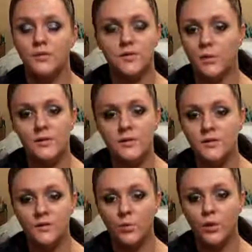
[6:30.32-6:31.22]
And so I
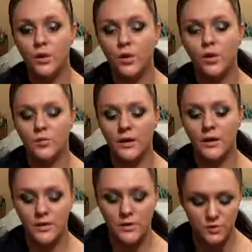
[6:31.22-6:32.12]
didn't. When I got
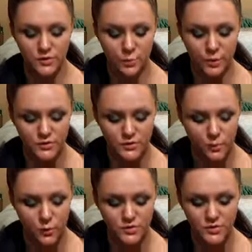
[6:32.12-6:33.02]
there they just put
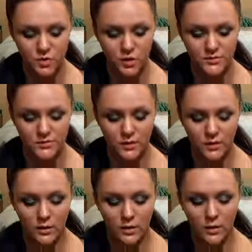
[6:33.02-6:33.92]
some
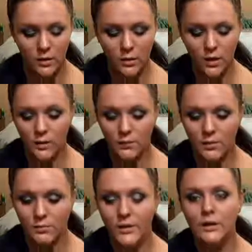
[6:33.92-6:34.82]
moisturiser,
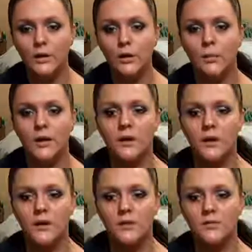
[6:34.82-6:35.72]
mainly on my
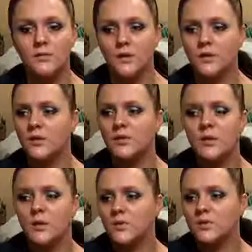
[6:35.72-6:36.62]
knees, I
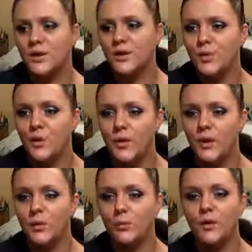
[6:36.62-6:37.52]
think a tiny bit on
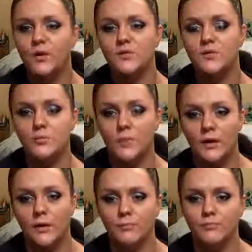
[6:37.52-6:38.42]
my elbows,
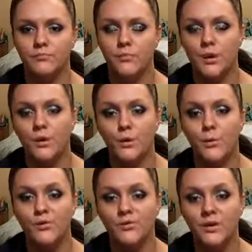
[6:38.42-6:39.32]
and
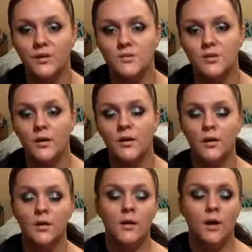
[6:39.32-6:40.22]
on my feet.
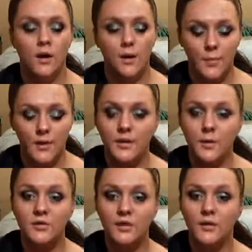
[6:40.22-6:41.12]
And
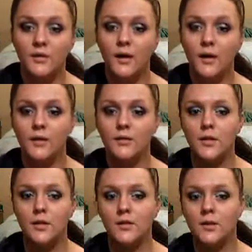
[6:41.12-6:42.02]
that was it. And
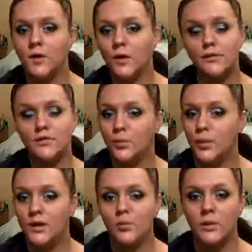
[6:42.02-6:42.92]
then they kind of
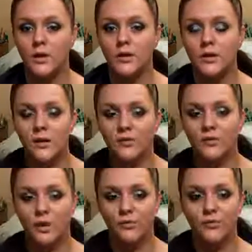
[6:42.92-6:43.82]
sprayed me,
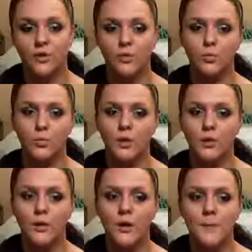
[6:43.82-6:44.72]
and so I figured,
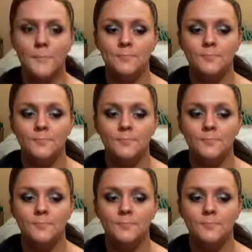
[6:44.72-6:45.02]
well,